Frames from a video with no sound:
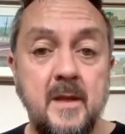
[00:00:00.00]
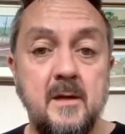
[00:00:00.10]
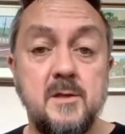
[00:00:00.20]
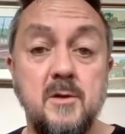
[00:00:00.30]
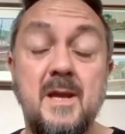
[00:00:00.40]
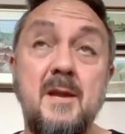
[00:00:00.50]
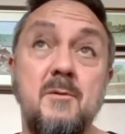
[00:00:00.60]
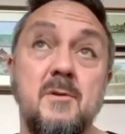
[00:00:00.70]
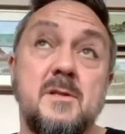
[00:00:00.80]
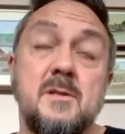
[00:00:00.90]
So again, it
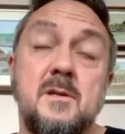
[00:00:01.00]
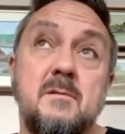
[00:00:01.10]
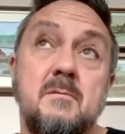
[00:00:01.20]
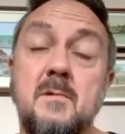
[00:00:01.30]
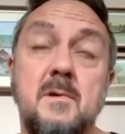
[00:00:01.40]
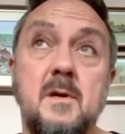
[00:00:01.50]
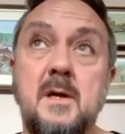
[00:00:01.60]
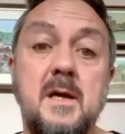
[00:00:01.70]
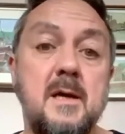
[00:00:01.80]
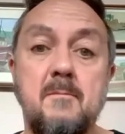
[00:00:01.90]
was
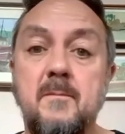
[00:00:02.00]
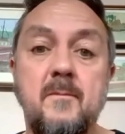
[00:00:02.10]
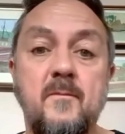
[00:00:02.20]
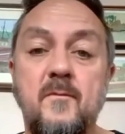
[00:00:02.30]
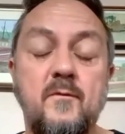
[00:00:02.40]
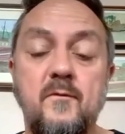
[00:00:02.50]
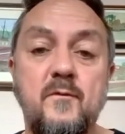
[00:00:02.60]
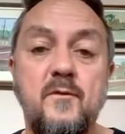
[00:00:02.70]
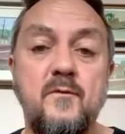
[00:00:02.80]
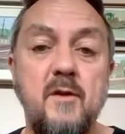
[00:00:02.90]

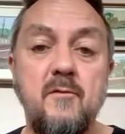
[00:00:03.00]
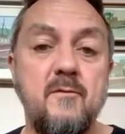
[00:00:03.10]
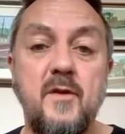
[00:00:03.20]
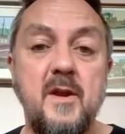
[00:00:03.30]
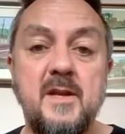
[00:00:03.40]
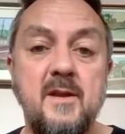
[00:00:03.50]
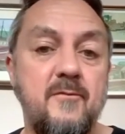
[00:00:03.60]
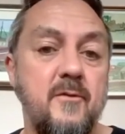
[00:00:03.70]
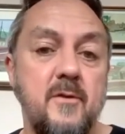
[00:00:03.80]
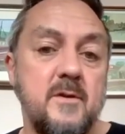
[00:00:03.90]
very
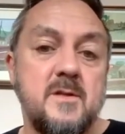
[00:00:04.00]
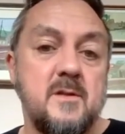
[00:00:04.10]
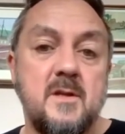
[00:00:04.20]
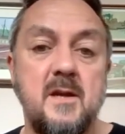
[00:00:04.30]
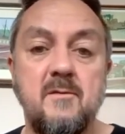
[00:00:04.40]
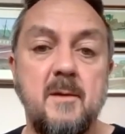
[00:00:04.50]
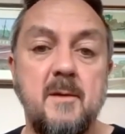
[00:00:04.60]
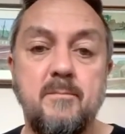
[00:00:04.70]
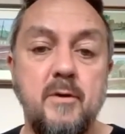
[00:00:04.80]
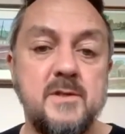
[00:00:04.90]
different kind of like
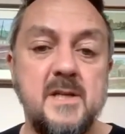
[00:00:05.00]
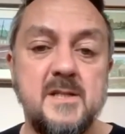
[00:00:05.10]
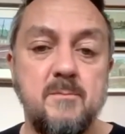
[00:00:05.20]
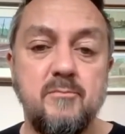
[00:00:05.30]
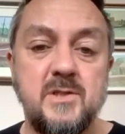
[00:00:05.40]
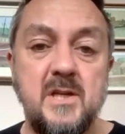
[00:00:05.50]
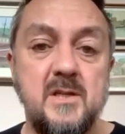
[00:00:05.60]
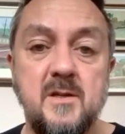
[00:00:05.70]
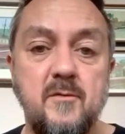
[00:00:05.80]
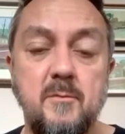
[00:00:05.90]
process and
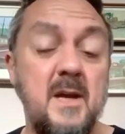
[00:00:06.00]
procedure for me.